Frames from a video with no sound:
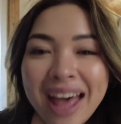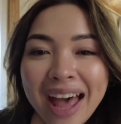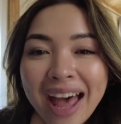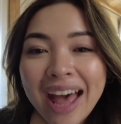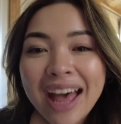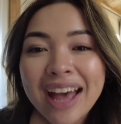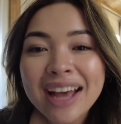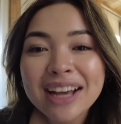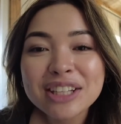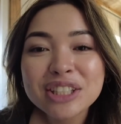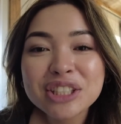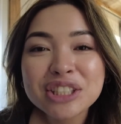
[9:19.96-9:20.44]

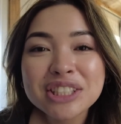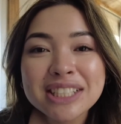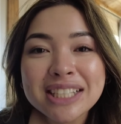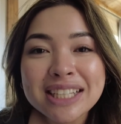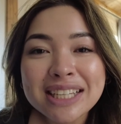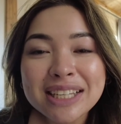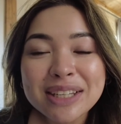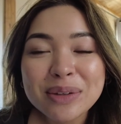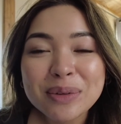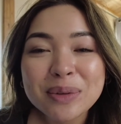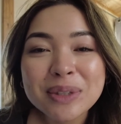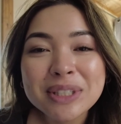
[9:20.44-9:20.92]

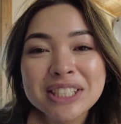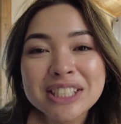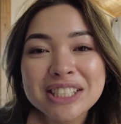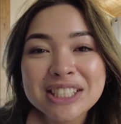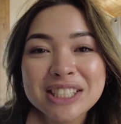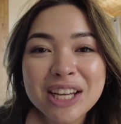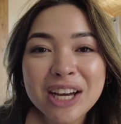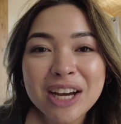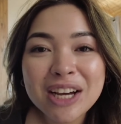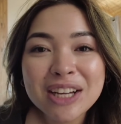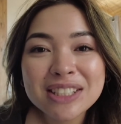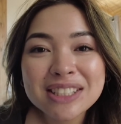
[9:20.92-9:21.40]
Actually, we
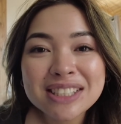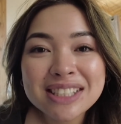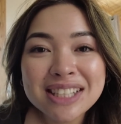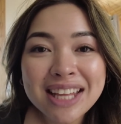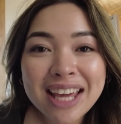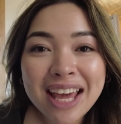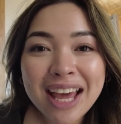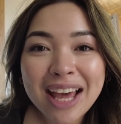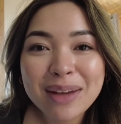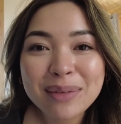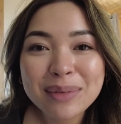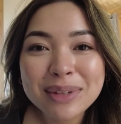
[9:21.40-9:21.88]
just got to the
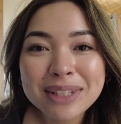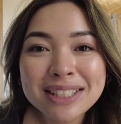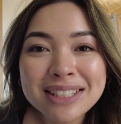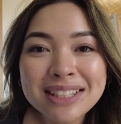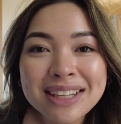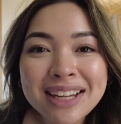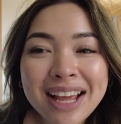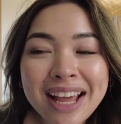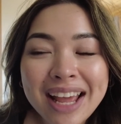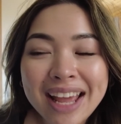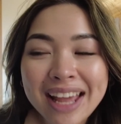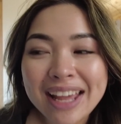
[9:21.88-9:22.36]
cabin
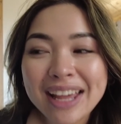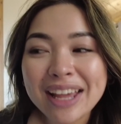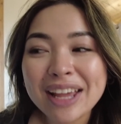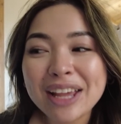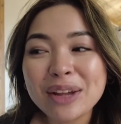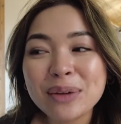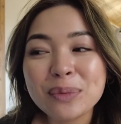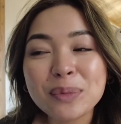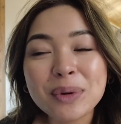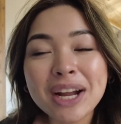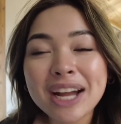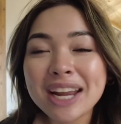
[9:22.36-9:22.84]

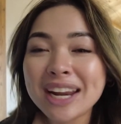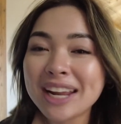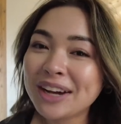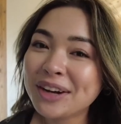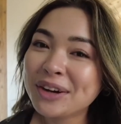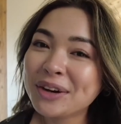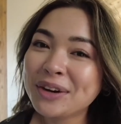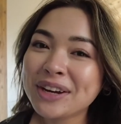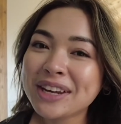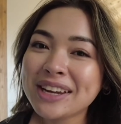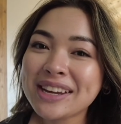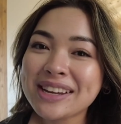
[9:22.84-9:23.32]
and we're kind of
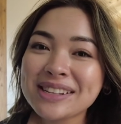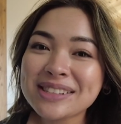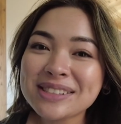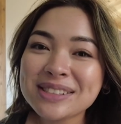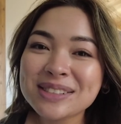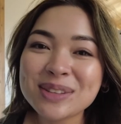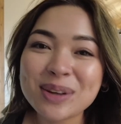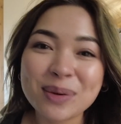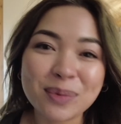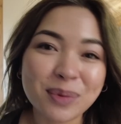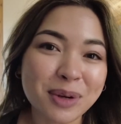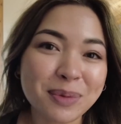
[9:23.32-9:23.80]
hungry,
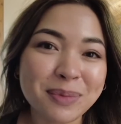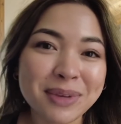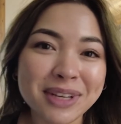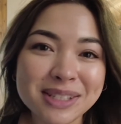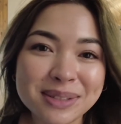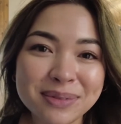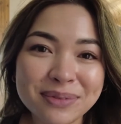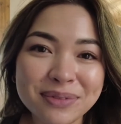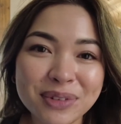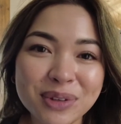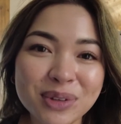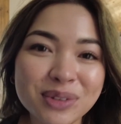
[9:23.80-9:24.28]
so I'm gonna make
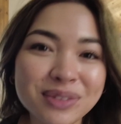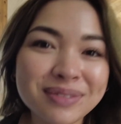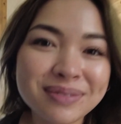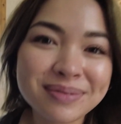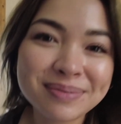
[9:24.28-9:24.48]
some food.